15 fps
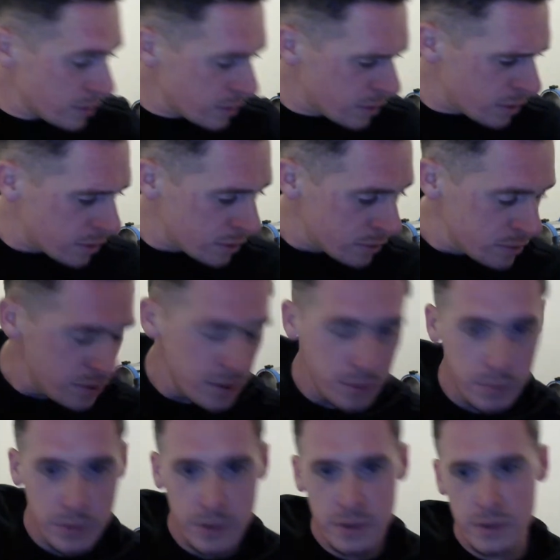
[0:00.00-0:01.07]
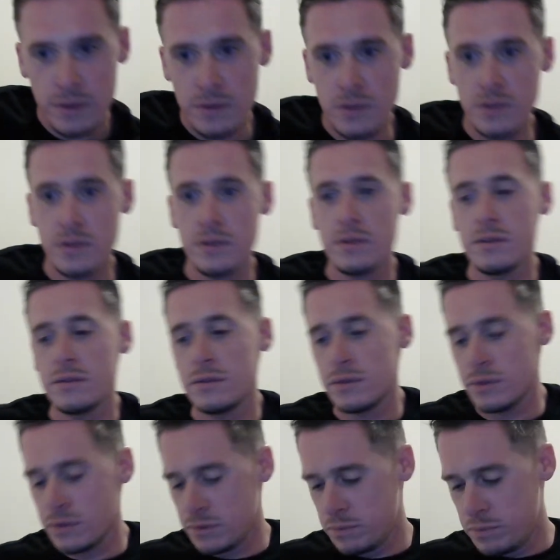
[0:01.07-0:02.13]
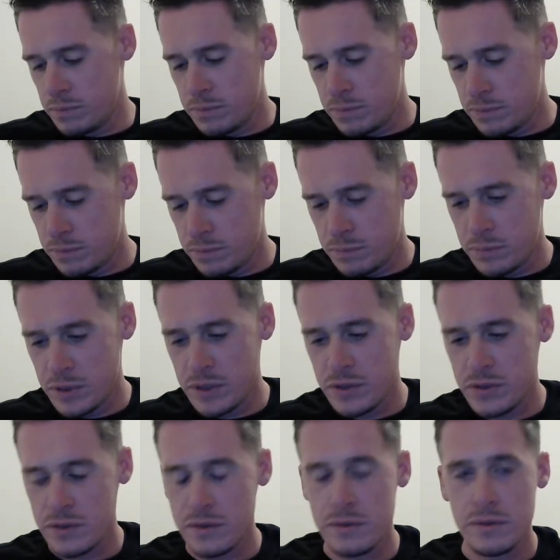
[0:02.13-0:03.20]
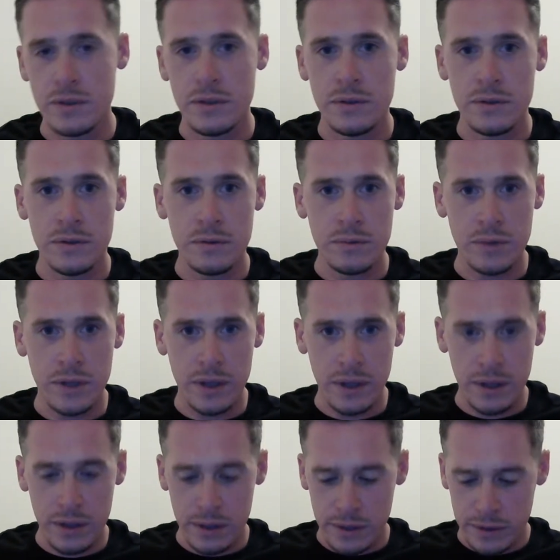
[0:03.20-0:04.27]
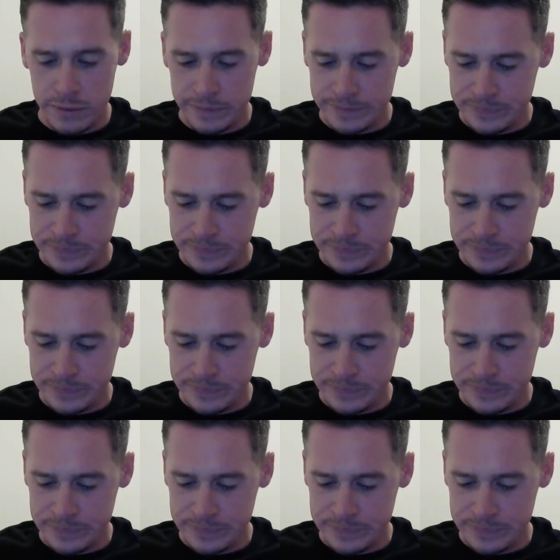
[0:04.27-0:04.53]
Uh, O D B is uh, based in uh, the U K.